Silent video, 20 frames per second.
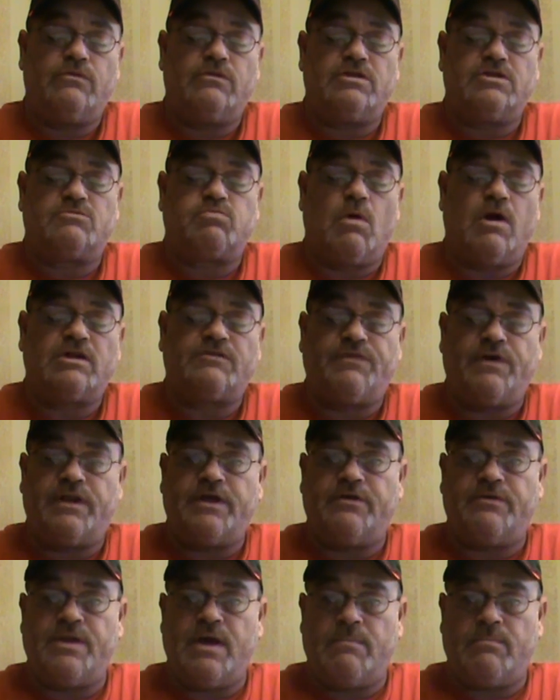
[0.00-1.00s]
just watch
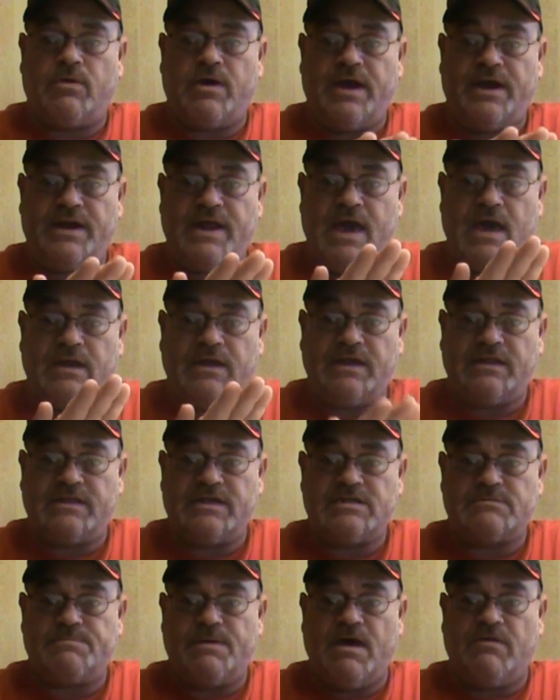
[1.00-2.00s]
video number 8 and how to get
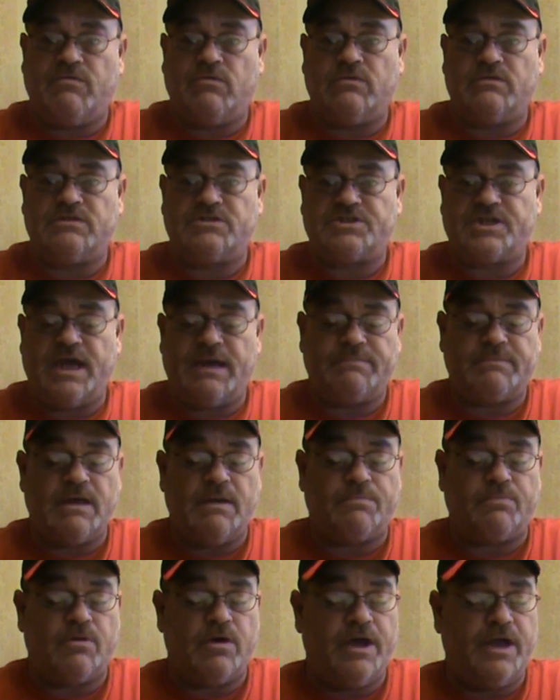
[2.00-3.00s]
these beveled and shaped
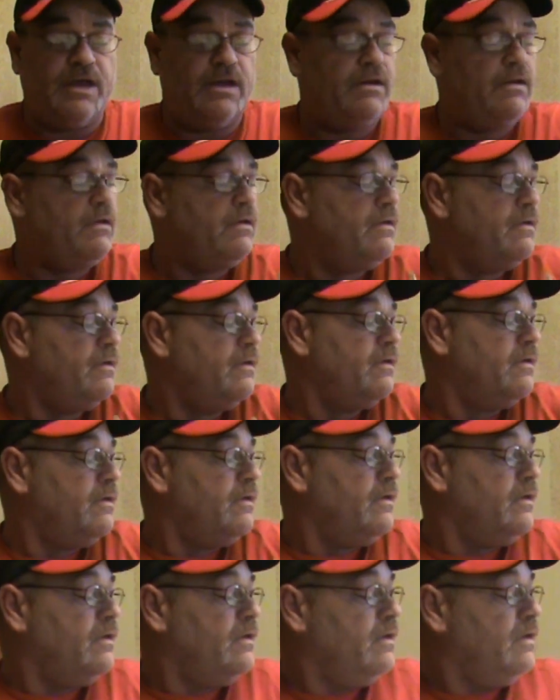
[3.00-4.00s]
up right.
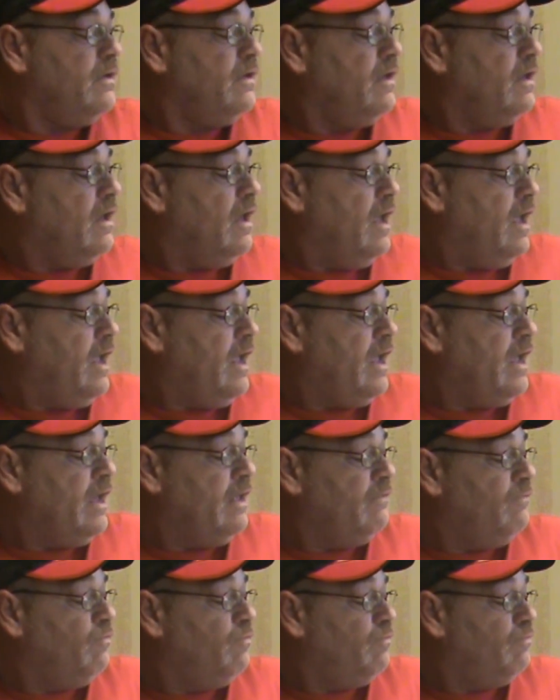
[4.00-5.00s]

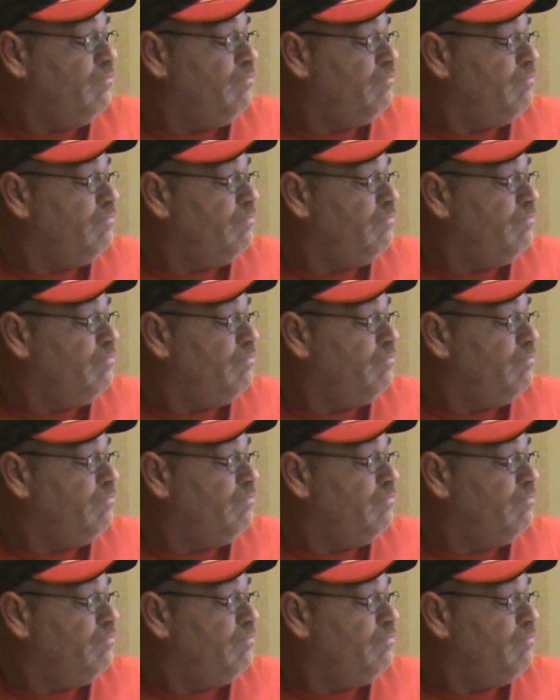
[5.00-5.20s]
And